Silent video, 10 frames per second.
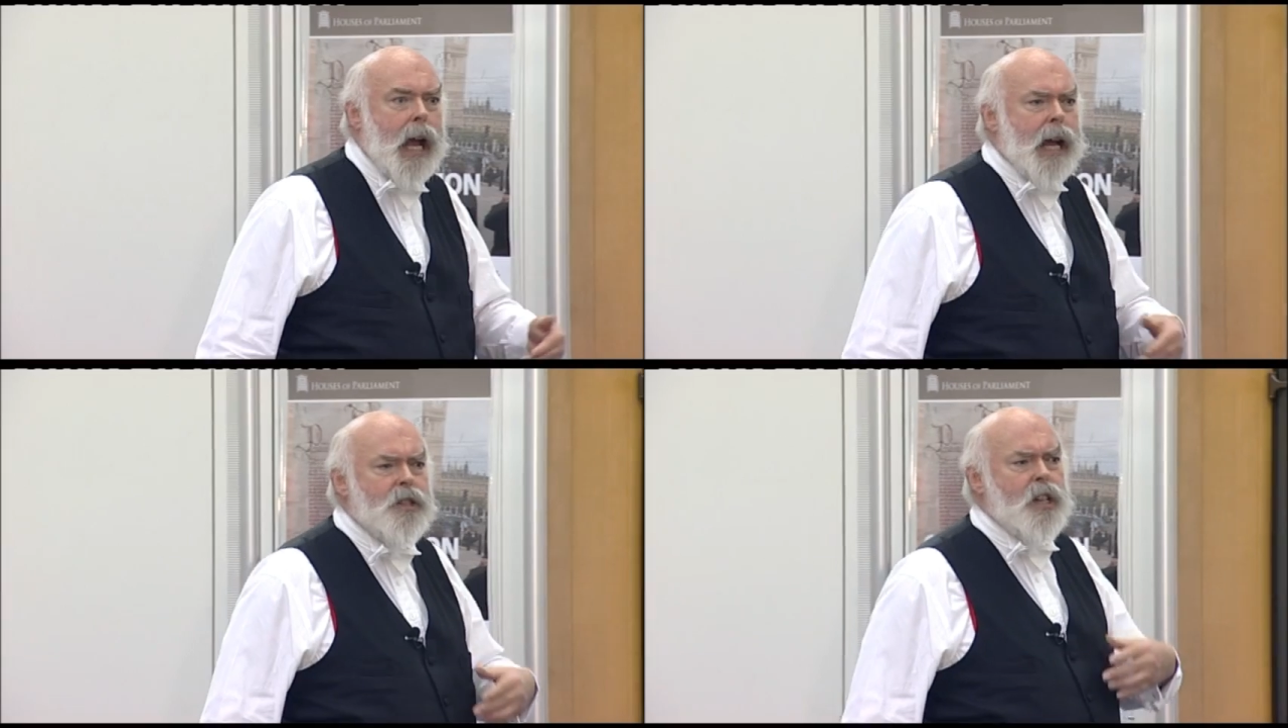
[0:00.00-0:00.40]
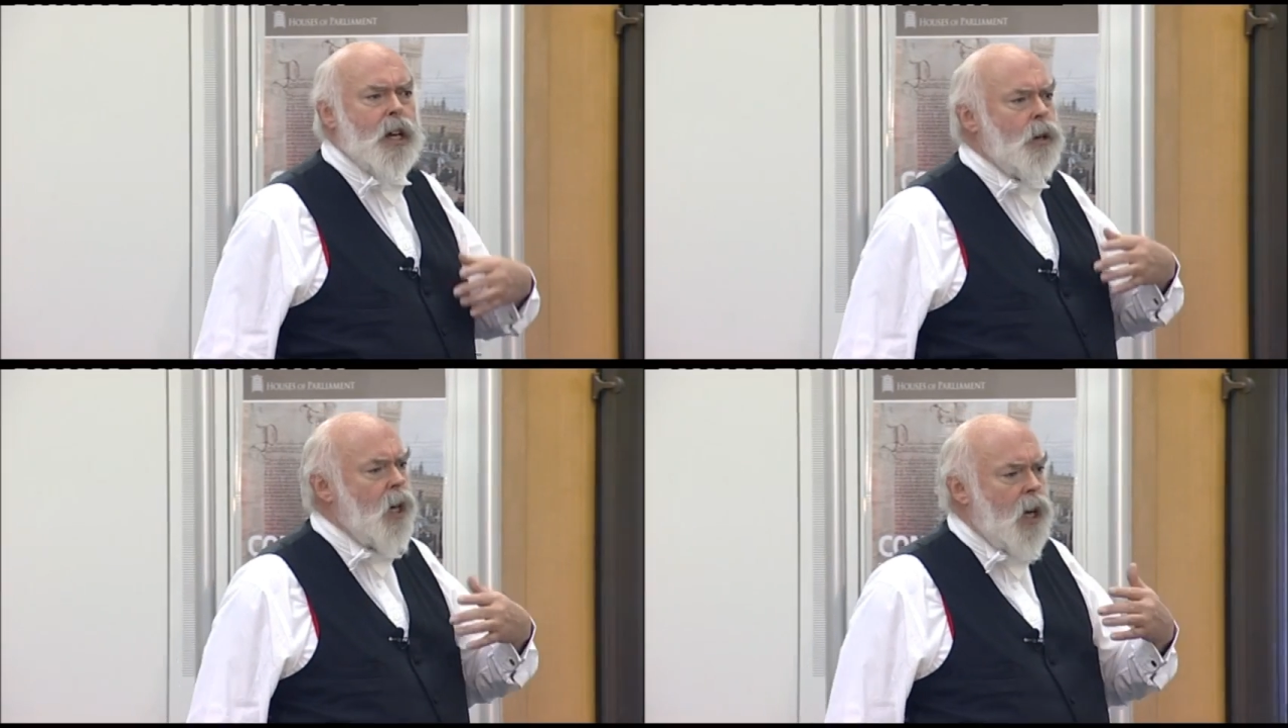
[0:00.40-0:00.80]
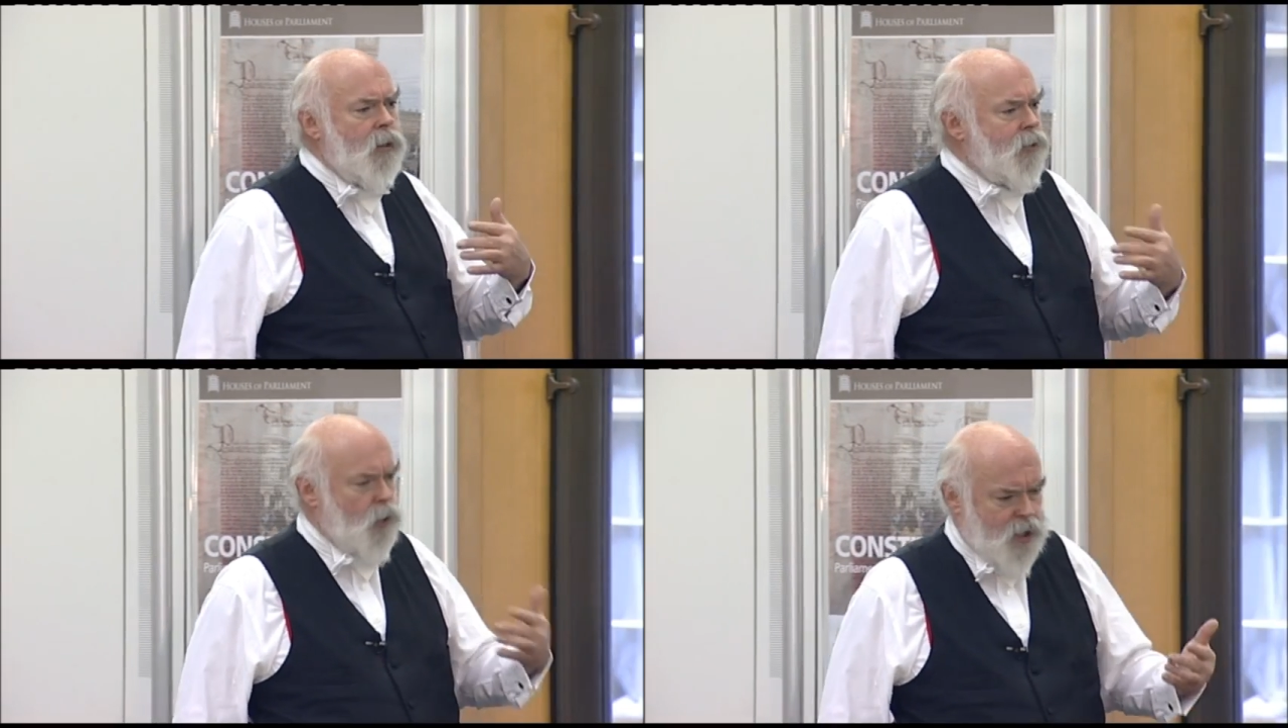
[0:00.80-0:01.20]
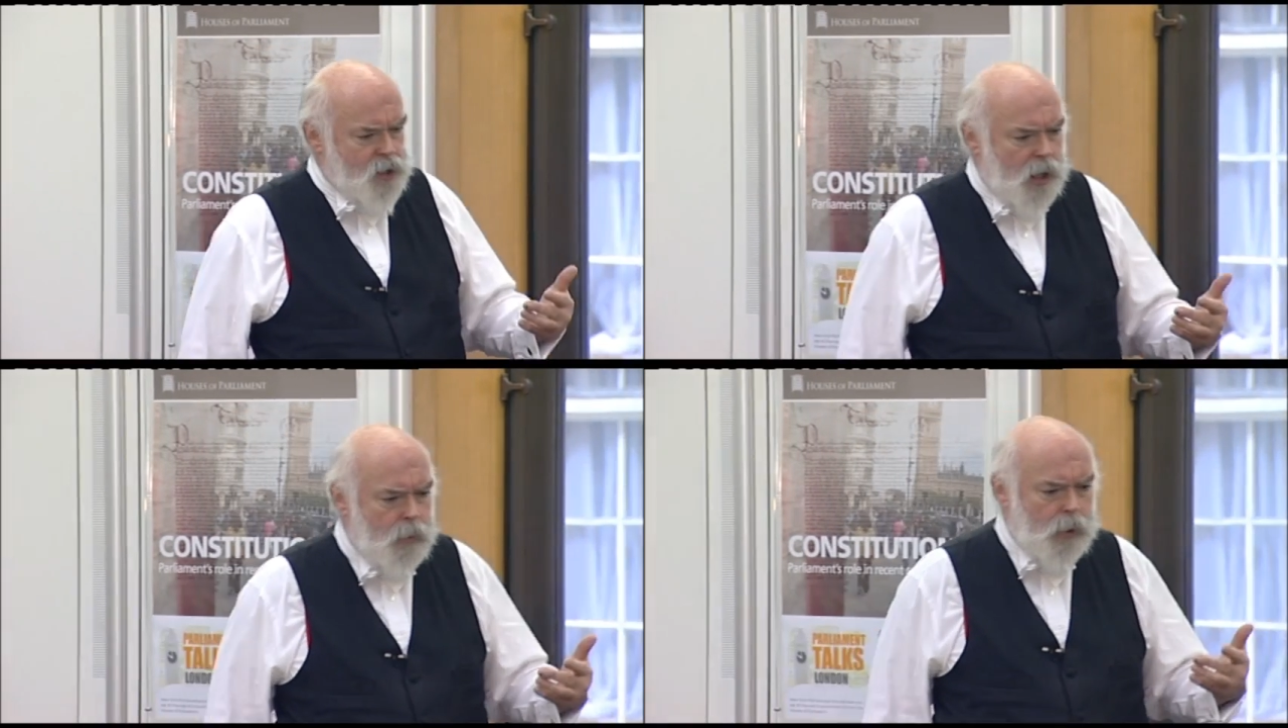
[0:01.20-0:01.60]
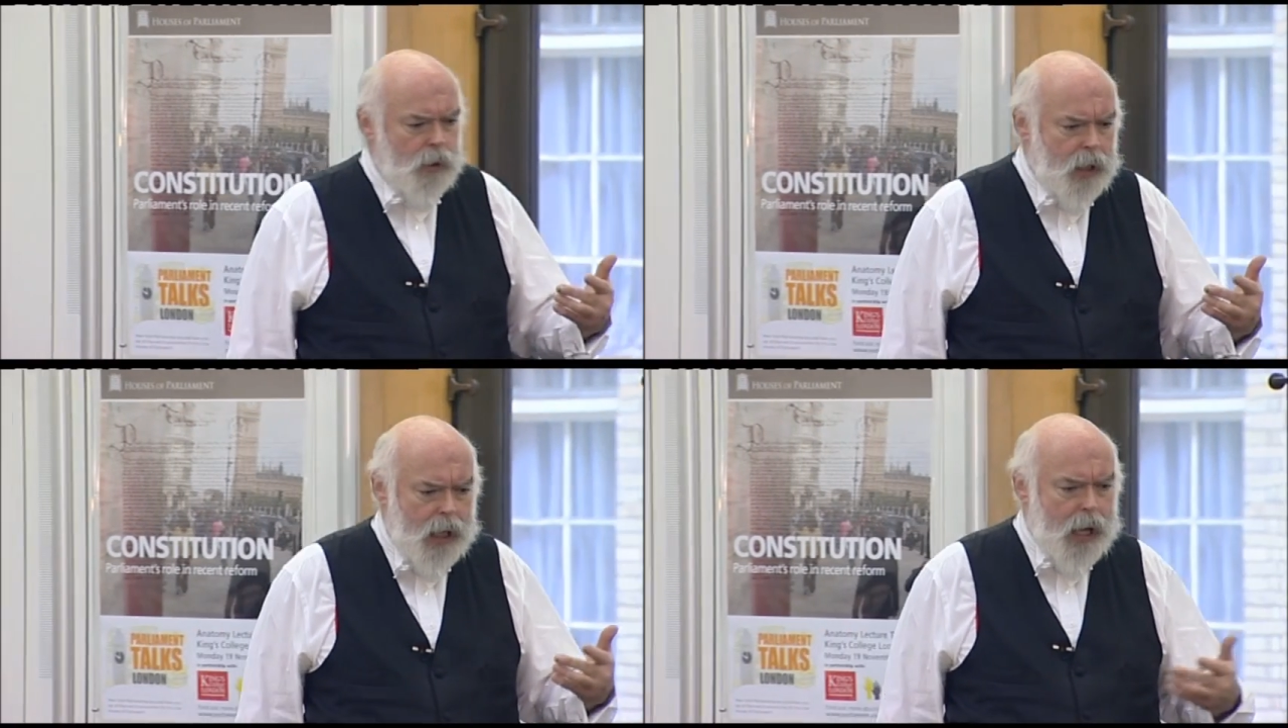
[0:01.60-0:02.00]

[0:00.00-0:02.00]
And so, for example,